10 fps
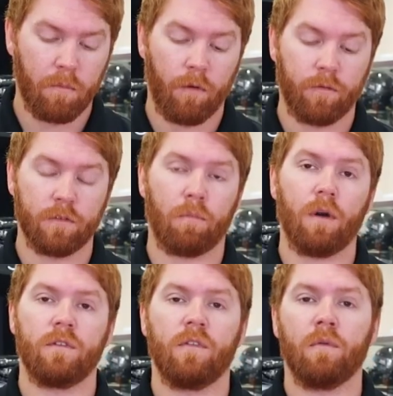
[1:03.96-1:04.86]
but for
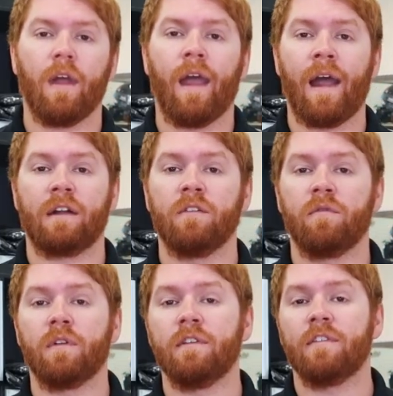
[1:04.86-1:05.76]
parts that we
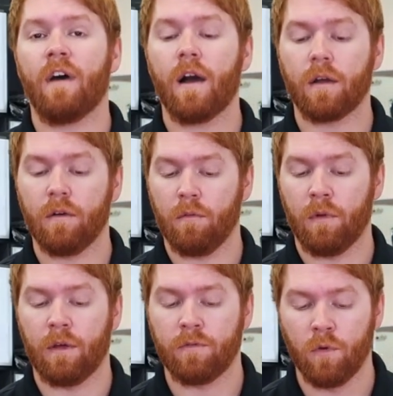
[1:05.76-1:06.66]
actively stock,
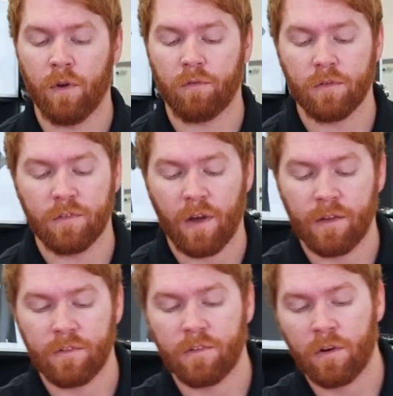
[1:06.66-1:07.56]
we have two different
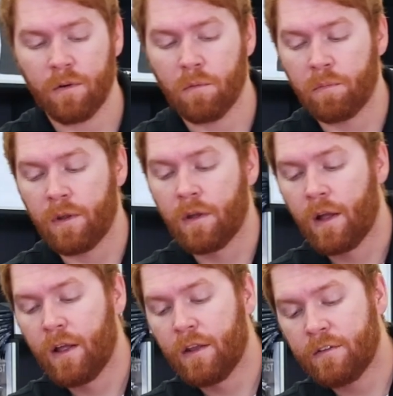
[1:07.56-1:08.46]
sizes here. It would be
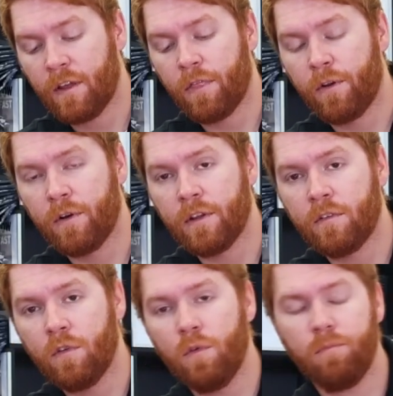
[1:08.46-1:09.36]

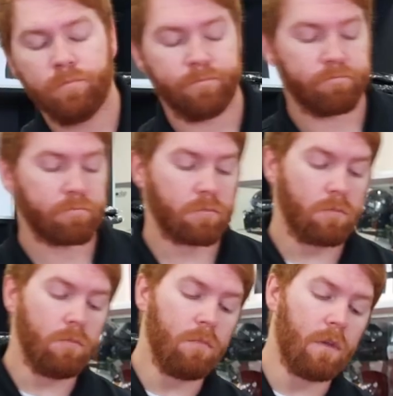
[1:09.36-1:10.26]
1032
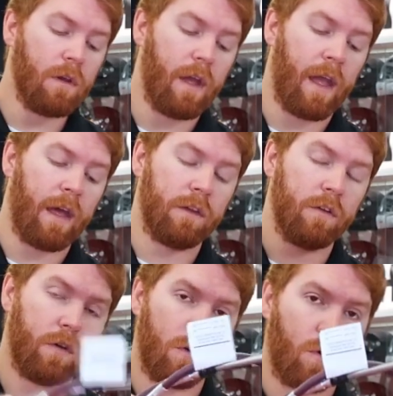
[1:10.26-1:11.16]
and
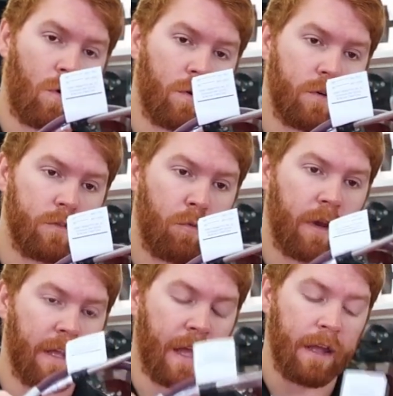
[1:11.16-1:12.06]
quarter
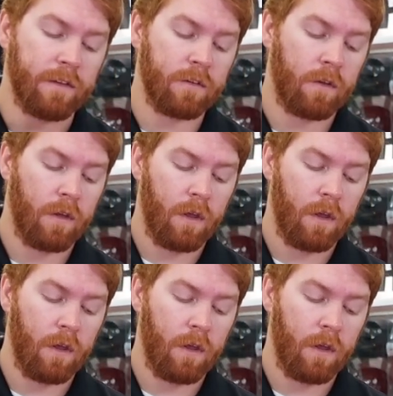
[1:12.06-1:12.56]
28.